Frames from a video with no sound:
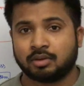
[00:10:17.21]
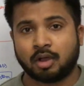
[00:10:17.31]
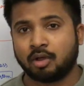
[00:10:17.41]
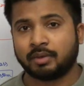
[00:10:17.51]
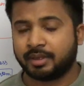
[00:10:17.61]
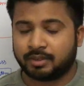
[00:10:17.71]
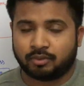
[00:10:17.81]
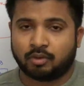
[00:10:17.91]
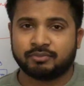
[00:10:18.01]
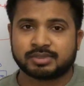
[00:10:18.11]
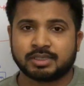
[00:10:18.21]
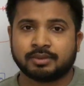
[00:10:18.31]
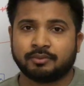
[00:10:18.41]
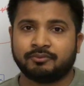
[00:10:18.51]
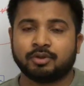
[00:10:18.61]
How?
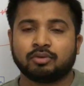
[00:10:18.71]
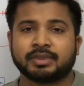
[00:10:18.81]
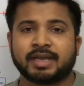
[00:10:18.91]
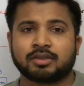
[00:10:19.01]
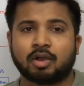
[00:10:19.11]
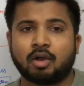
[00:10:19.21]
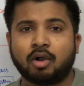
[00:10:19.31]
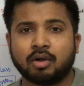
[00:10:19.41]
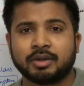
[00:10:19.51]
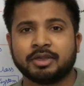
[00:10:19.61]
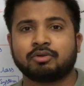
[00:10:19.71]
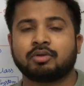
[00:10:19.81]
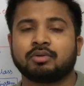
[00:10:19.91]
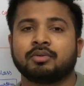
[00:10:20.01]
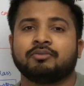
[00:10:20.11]
Obviously, we know that the all
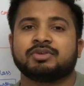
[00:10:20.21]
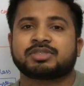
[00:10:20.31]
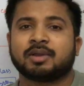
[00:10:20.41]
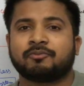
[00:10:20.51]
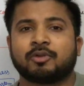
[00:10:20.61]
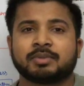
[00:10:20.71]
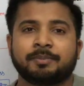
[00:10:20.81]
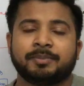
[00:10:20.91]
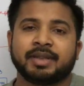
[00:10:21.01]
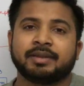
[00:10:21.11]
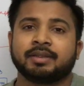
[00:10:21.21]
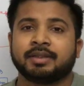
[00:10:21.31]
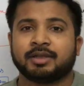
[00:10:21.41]
neuron which come from the brain,